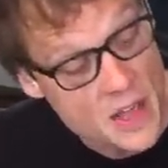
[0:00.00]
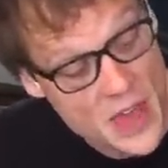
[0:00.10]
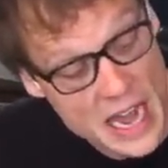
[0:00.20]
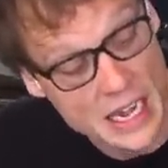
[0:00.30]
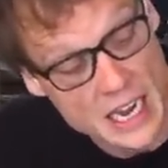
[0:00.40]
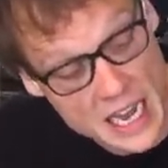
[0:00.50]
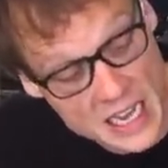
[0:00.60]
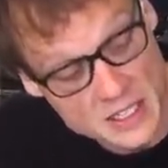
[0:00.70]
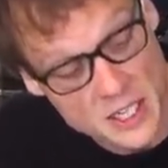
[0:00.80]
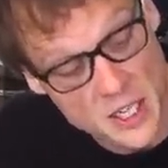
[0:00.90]
That
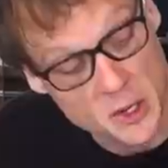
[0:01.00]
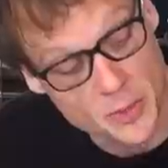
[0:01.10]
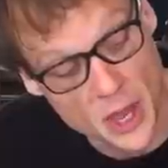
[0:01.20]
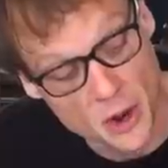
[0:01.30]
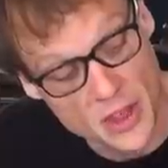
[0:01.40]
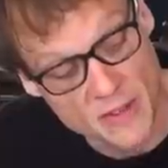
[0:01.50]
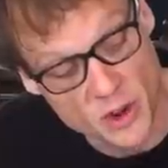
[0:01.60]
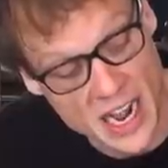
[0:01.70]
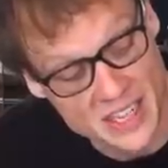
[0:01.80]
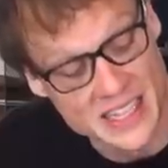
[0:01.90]
last cube, though, that
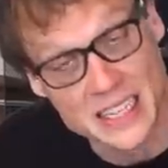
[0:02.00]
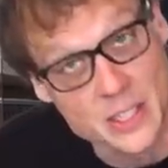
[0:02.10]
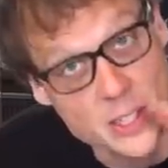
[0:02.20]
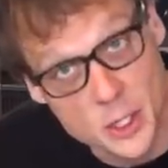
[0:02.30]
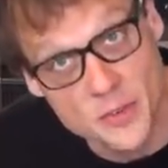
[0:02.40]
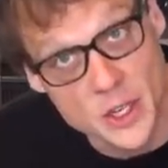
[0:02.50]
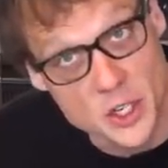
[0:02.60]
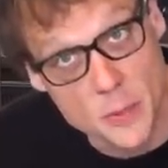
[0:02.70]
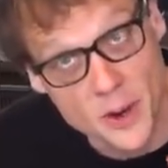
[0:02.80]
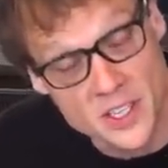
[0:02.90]
everyone has, that's two
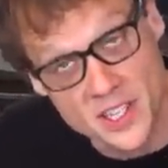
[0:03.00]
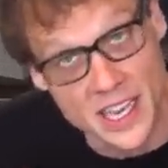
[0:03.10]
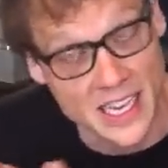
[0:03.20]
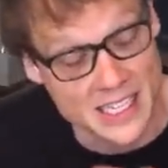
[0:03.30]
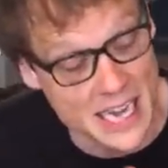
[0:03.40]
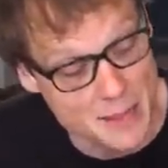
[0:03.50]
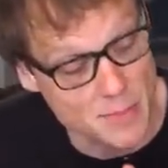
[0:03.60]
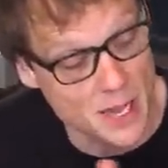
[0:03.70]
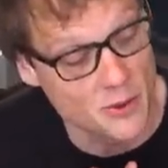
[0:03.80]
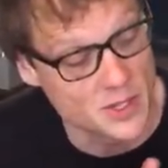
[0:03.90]
victory points, so getting a death
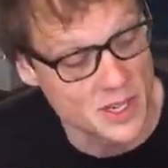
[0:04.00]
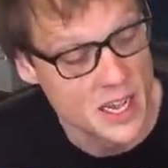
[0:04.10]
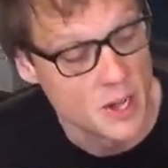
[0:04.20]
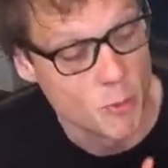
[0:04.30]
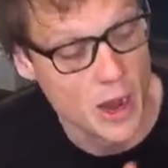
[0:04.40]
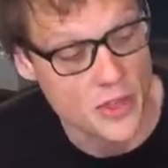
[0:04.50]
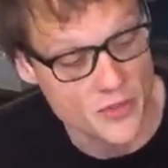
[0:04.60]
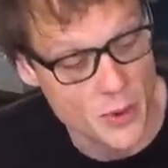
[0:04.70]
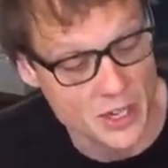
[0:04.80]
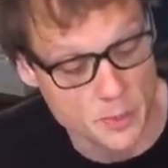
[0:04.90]
blow is worth a
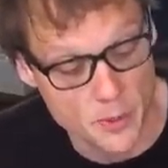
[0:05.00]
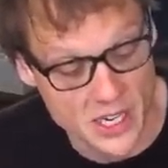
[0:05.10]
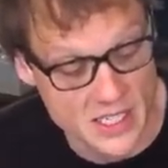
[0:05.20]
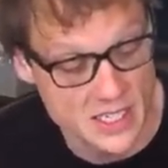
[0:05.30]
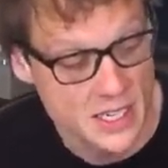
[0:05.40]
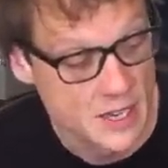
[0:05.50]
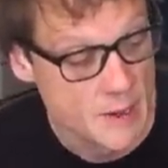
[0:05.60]
few extra points.